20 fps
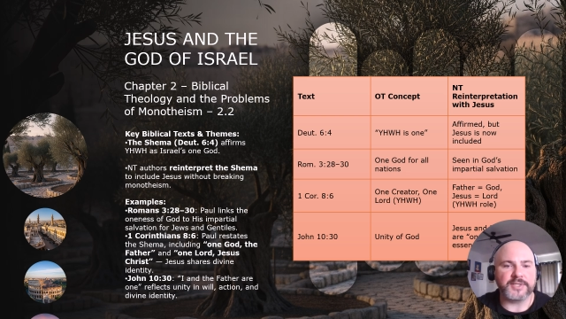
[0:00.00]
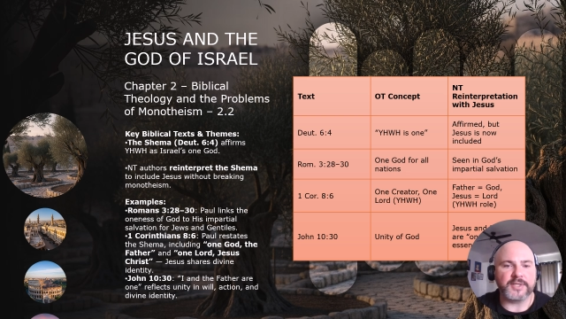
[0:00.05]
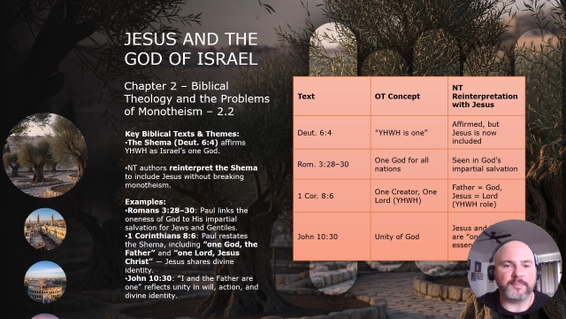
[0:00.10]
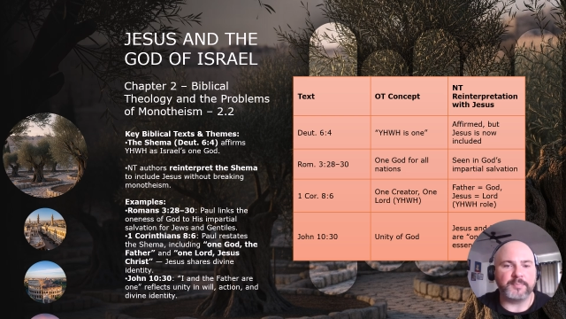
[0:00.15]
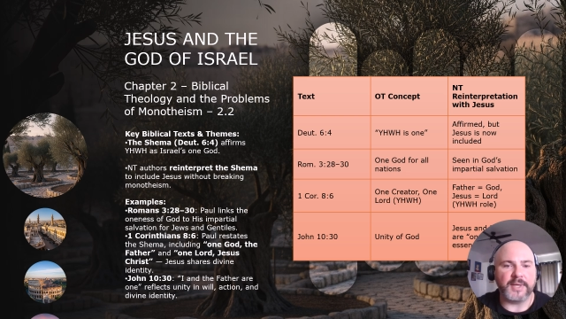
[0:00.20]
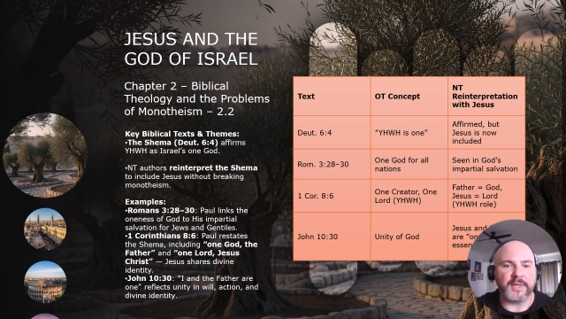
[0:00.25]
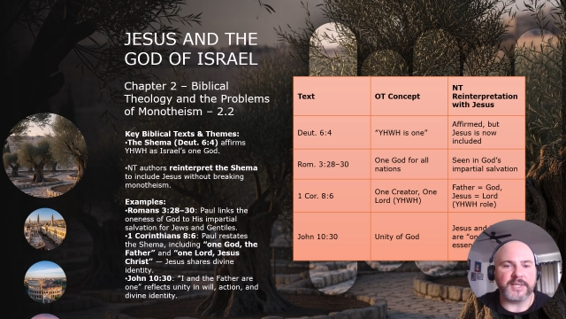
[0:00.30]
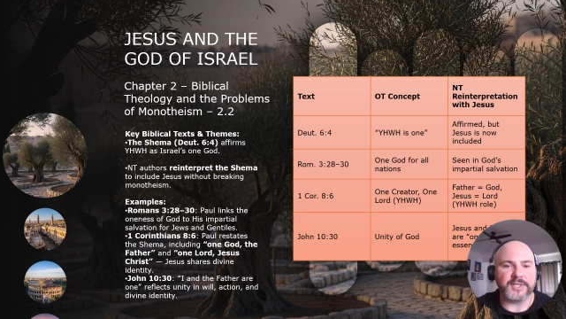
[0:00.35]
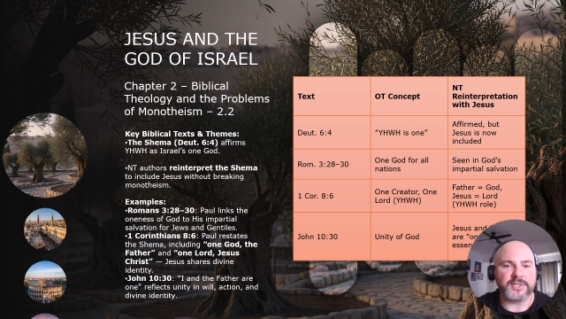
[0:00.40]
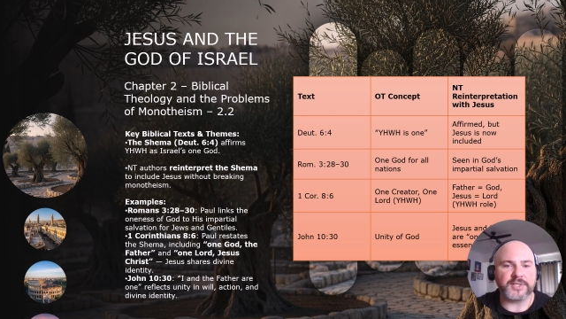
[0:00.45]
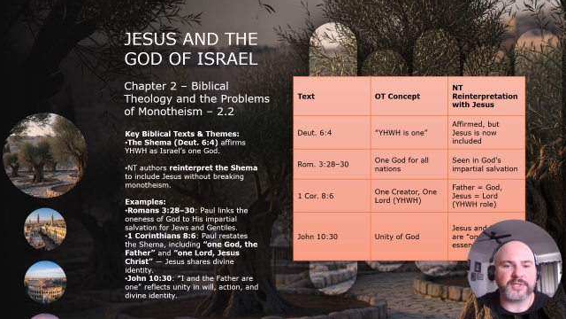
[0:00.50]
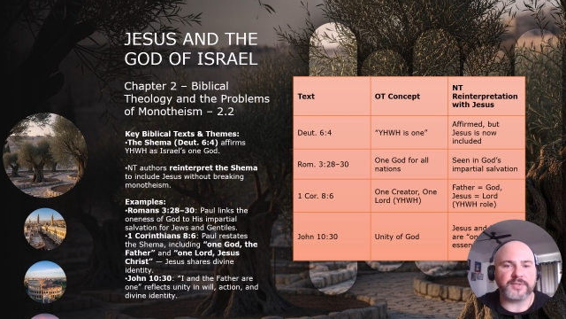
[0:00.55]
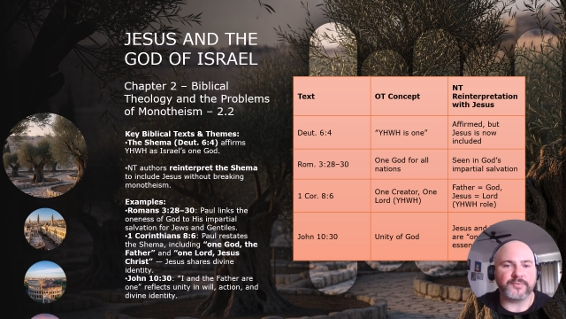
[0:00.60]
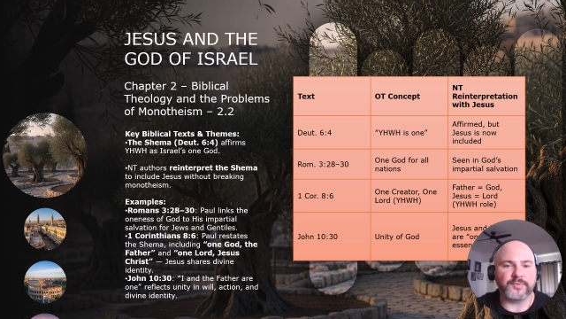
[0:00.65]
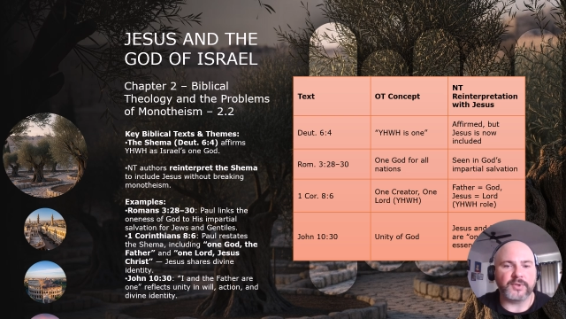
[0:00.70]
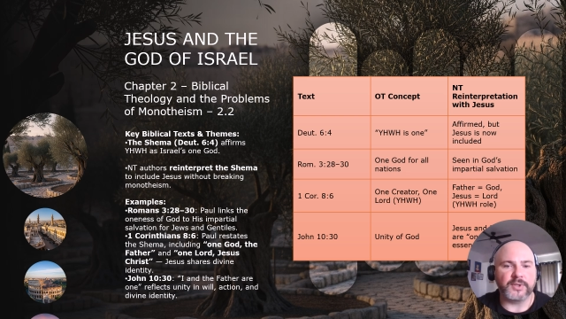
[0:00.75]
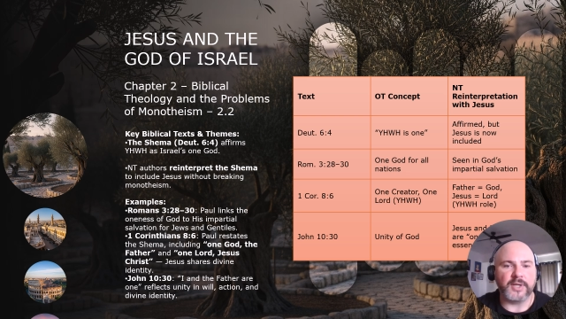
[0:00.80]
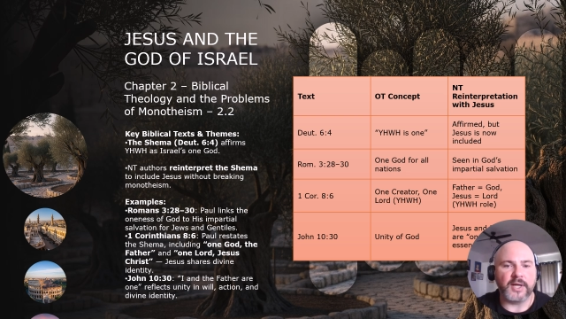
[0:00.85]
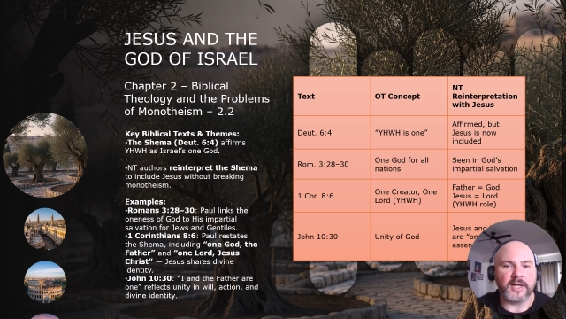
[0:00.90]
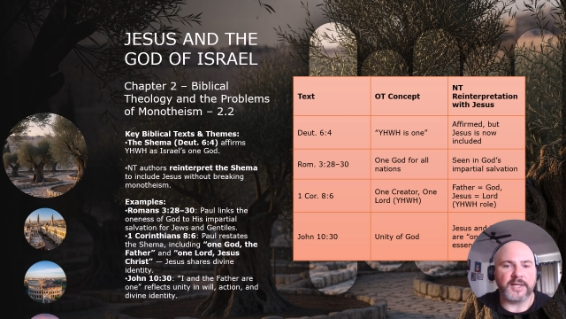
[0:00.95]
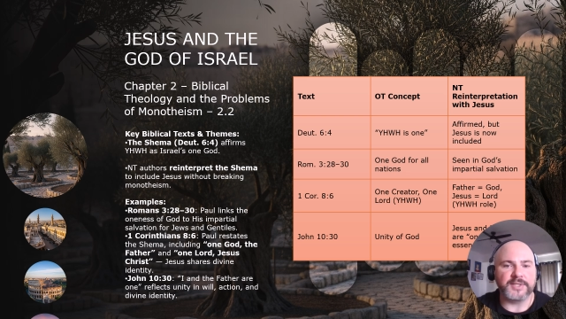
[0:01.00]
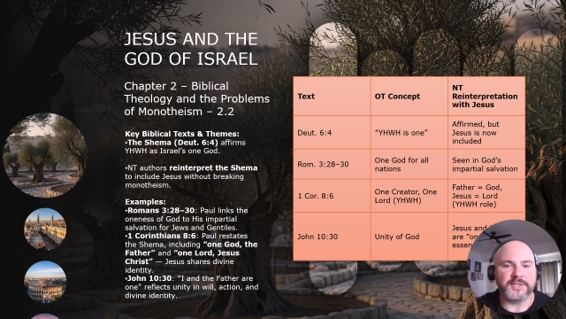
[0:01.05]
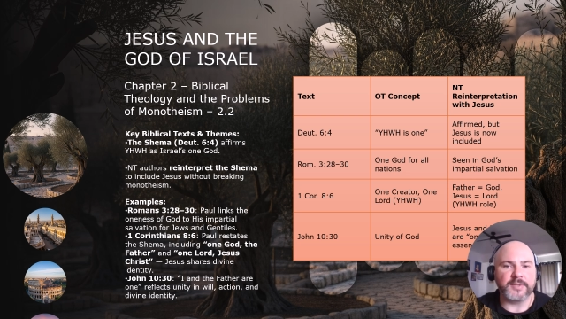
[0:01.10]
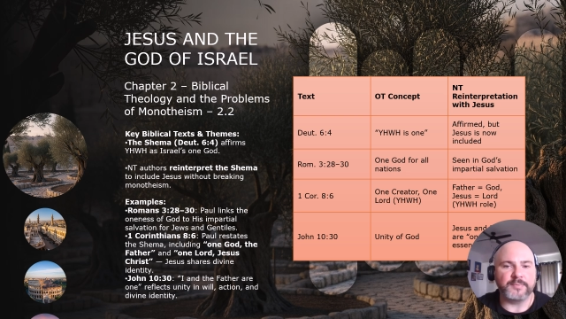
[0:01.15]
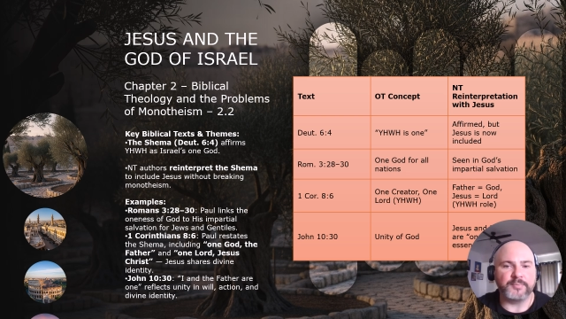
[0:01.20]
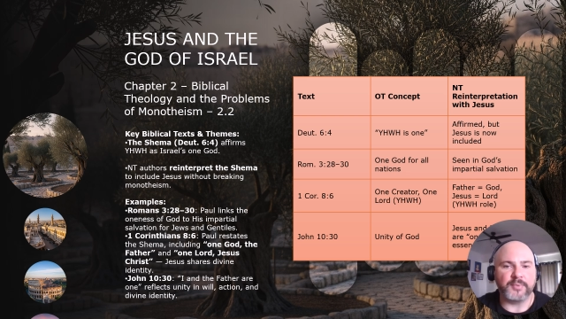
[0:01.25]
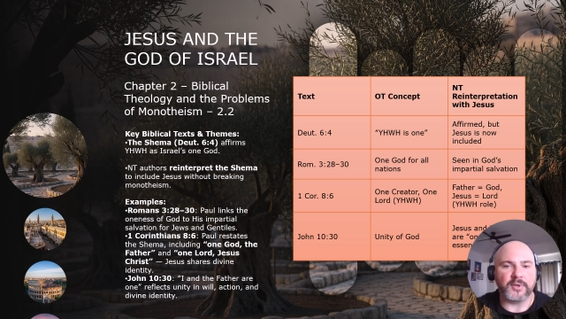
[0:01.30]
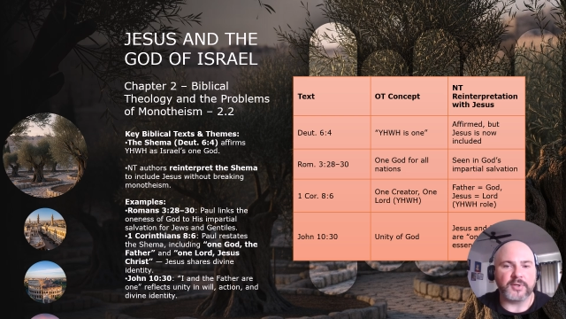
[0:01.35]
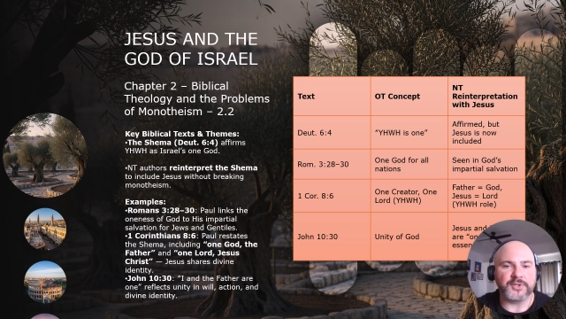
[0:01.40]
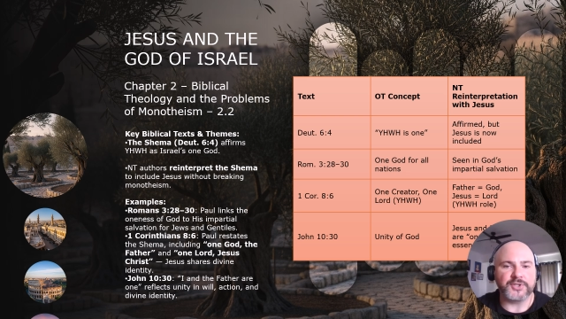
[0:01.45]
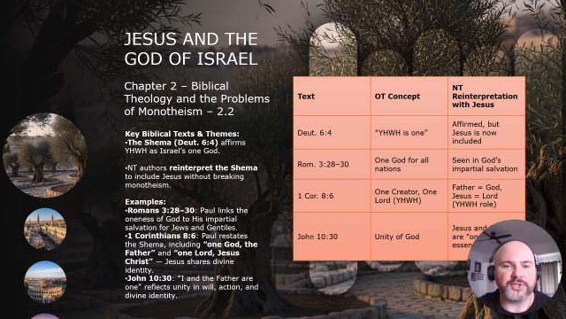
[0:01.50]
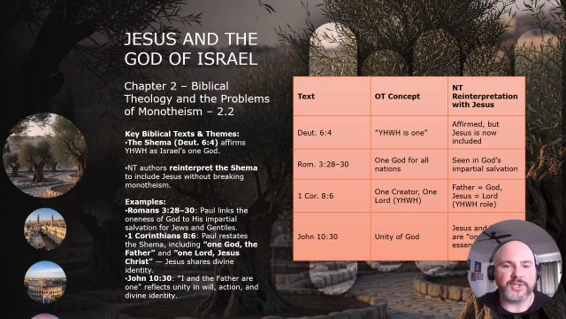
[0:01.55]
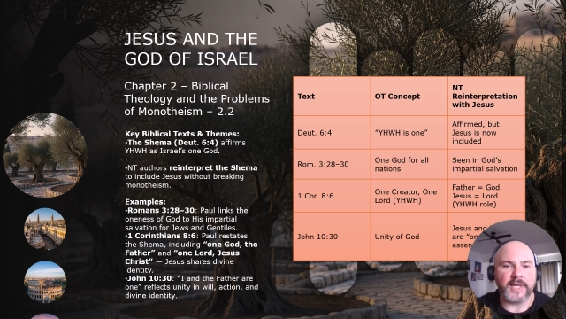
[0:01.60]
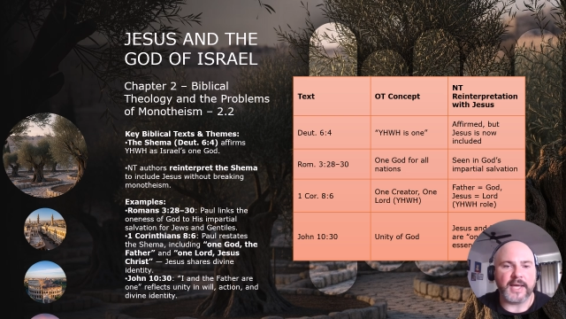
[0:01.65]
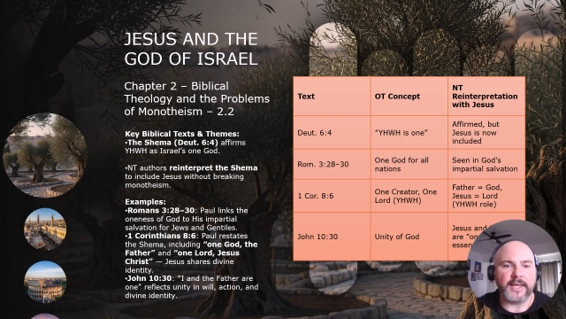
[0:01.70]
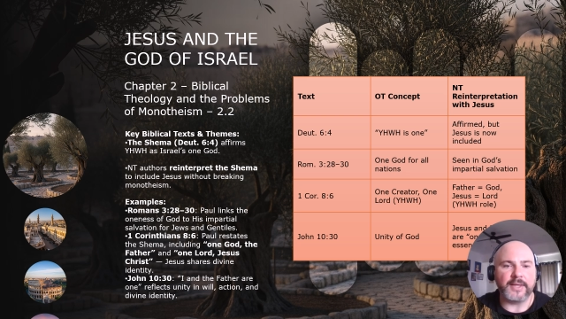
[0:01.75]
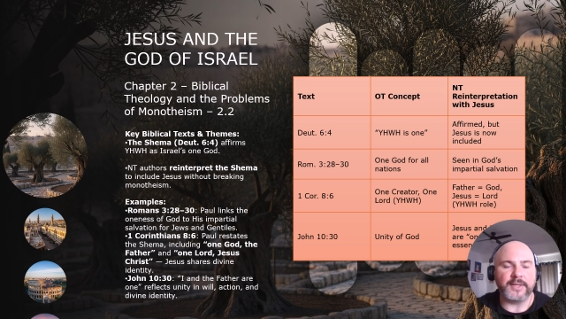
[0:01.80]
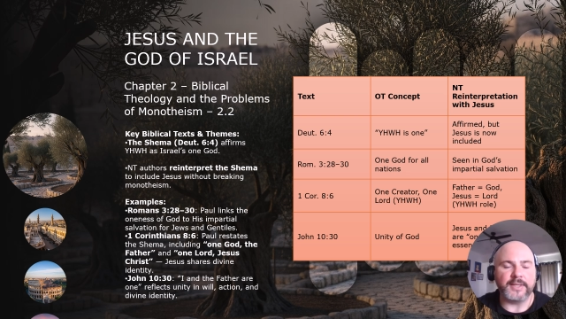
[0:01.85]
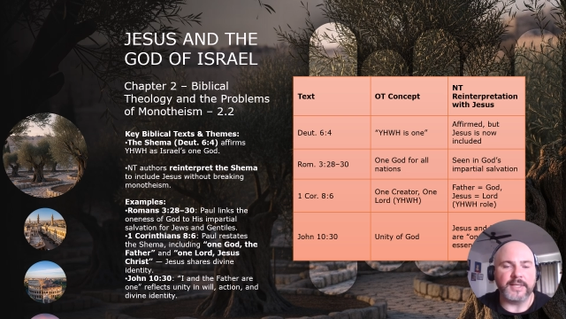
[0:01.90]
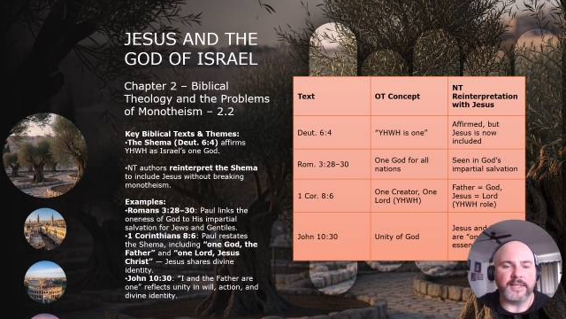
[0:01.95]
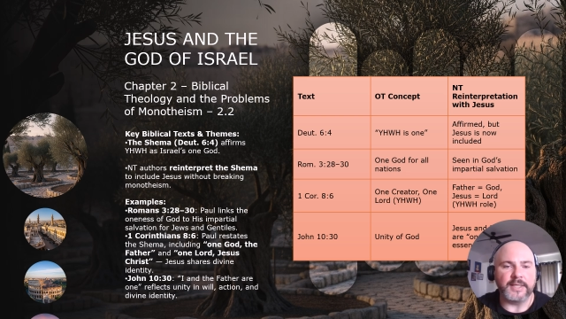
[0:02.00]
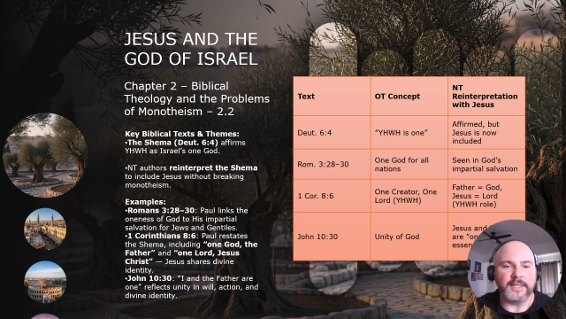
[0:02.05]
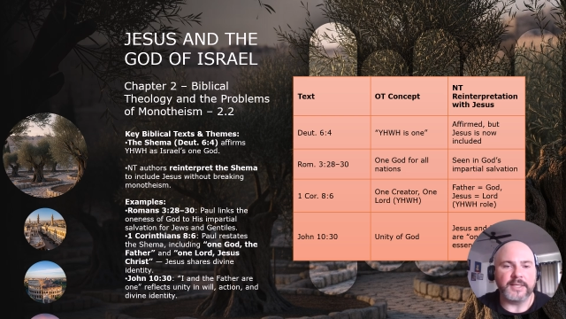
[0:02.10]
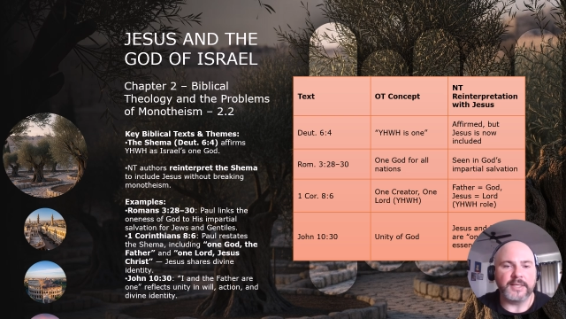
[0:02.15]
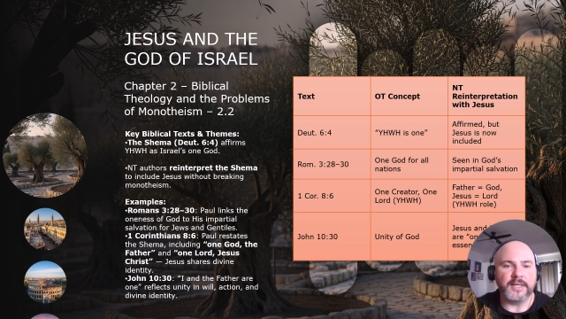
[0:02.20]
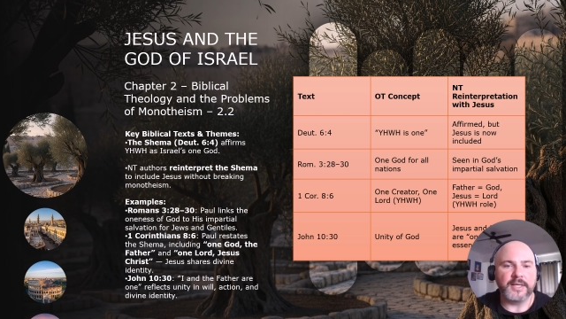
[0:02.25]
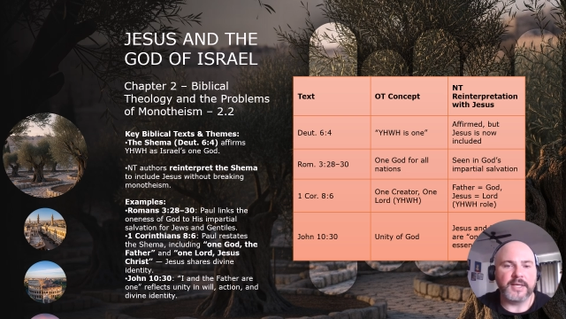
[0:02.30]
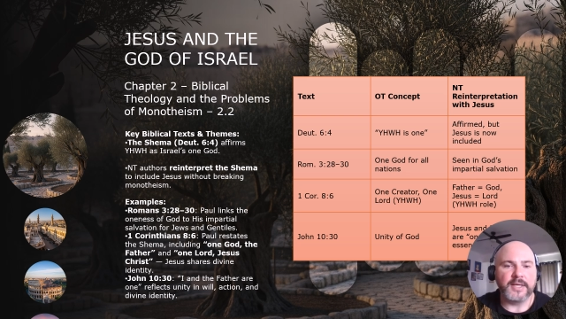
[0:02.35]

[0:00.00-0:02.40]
basis for God's impartiality.